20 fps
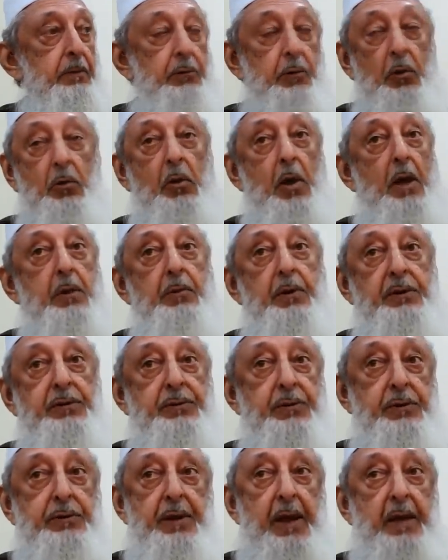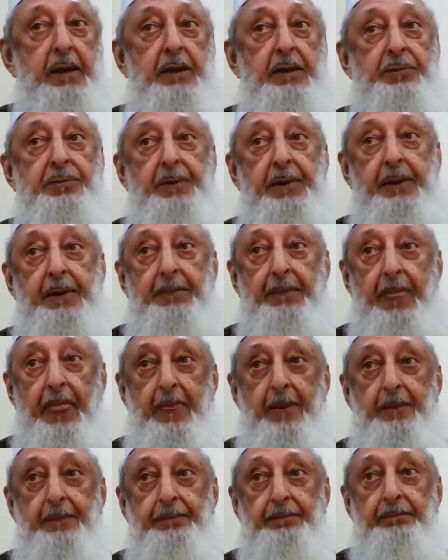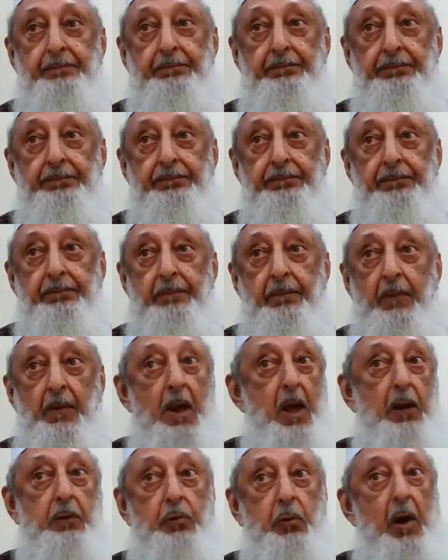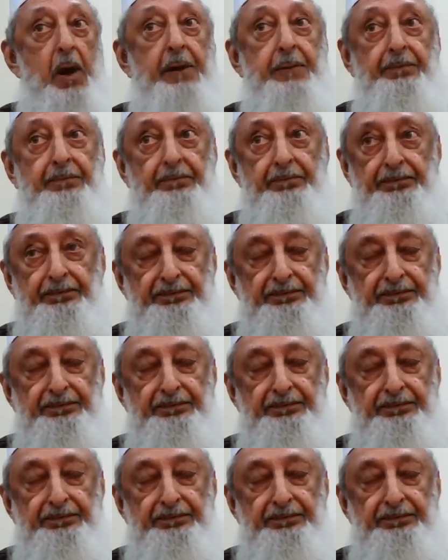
No one wish to challenge me? Not one.